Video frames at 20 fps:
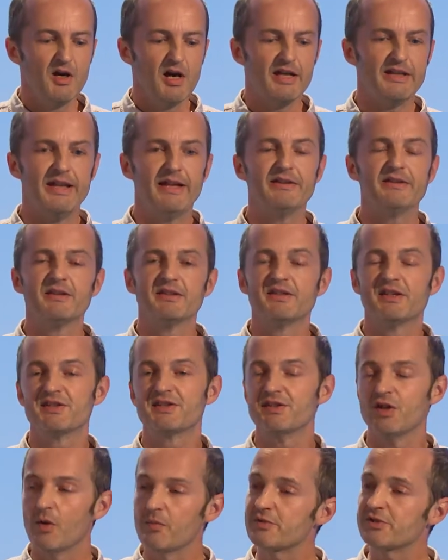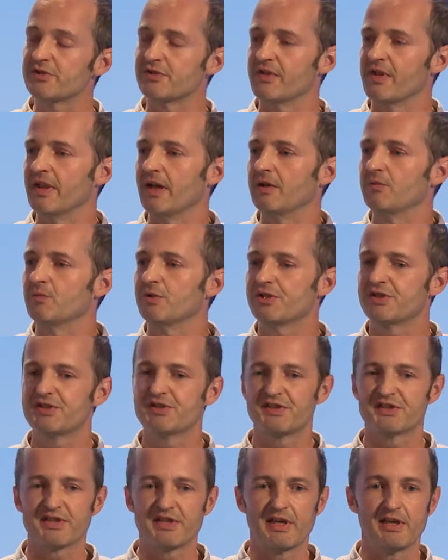And then there's the opposite of that, which
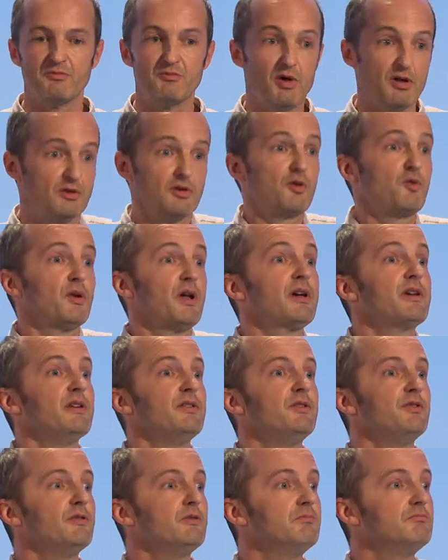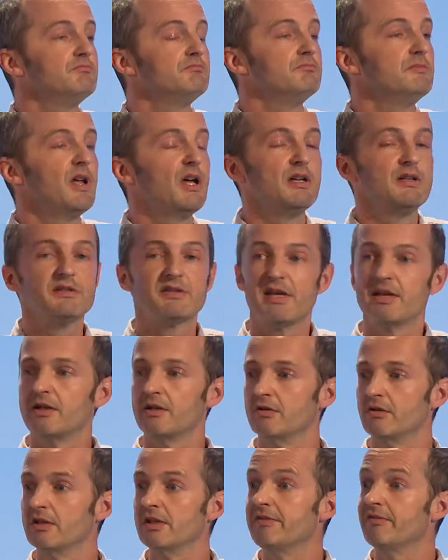is to say, well, look what I can do. Take
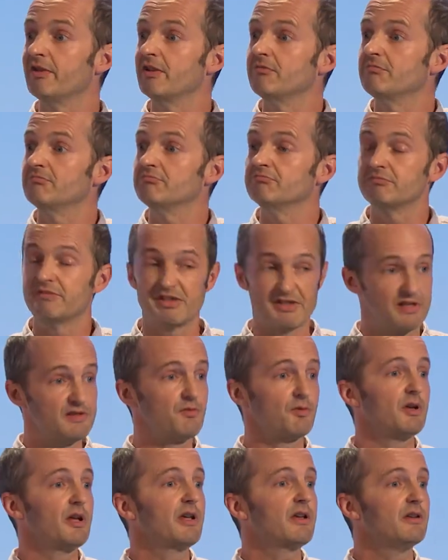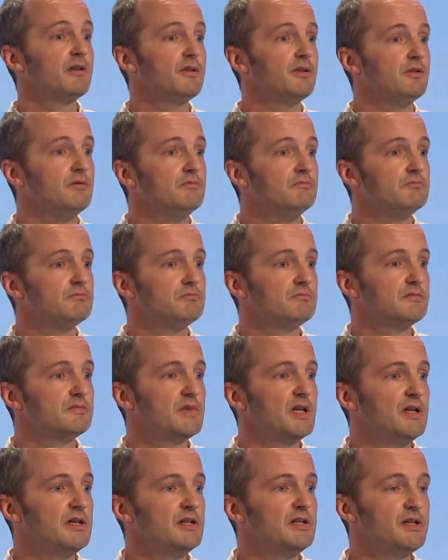it or leave it. This is what I can do.
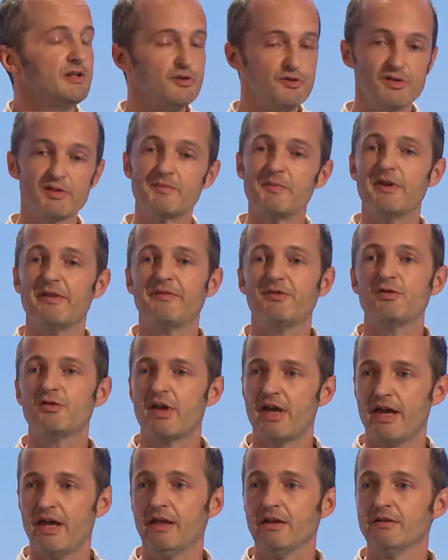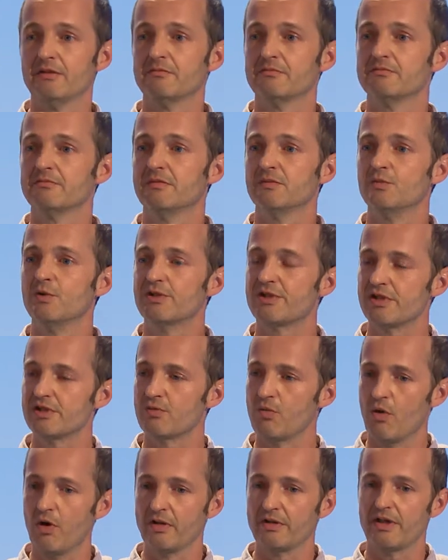Use me if you can which
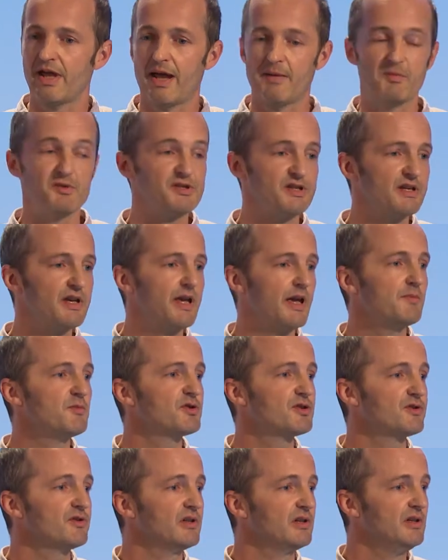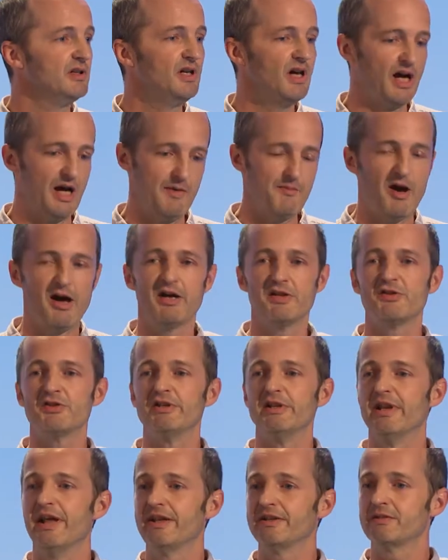is what happens in chemistry. I'm a
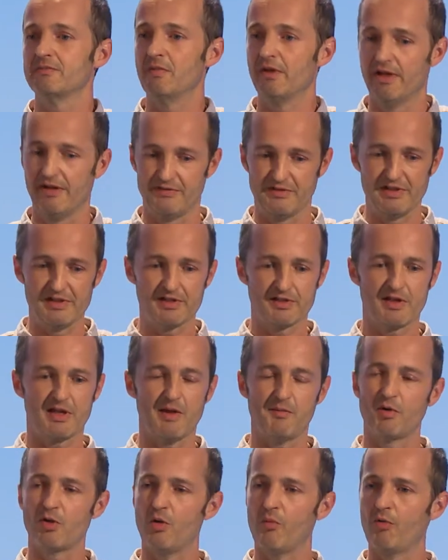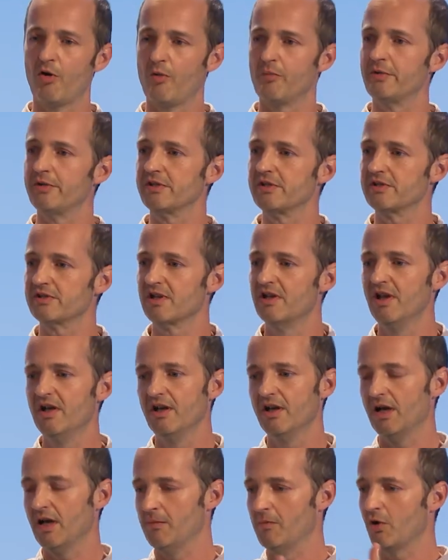hydrogen atom, I have these chemical properties.
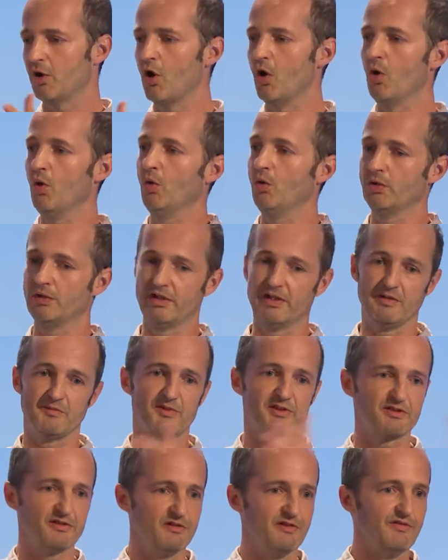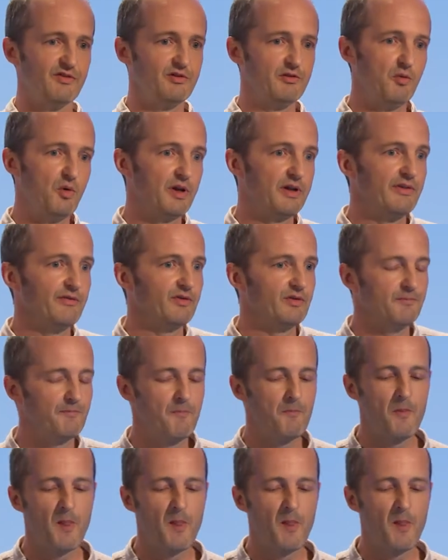I'm gold, I'm silver, whatever.